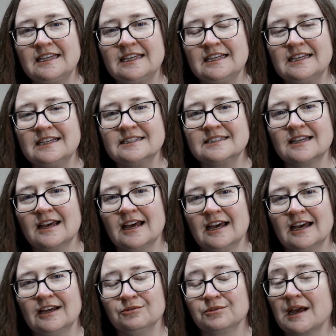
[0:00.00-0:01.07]
is
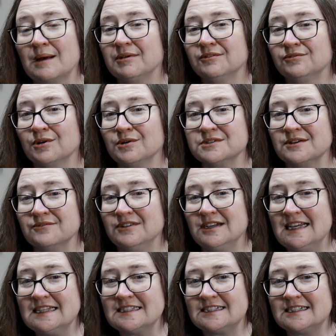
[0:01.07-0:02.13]
a couple of rows of
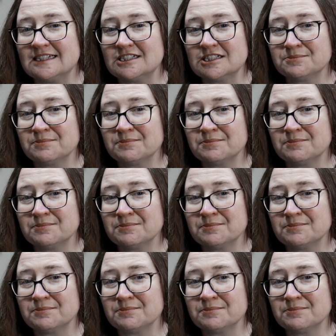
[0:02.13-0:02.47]
knit stitches,